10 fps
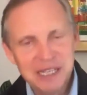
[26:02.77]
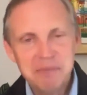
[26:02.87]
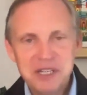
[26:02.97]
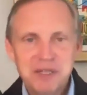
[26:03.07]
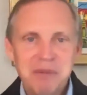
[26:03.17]

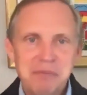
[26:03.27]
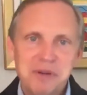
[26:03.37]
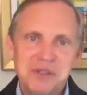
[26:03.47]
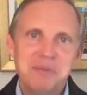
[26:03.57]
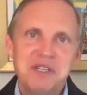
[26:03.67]
commission
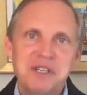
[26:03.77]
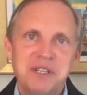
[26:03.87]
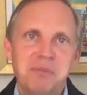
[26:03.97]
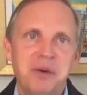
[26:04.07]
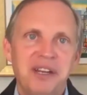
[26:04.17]
members that we just
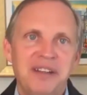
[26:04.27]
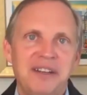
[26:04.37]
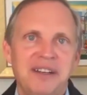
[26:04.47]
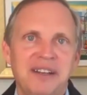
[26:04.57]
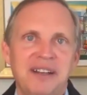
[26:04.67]
appointed.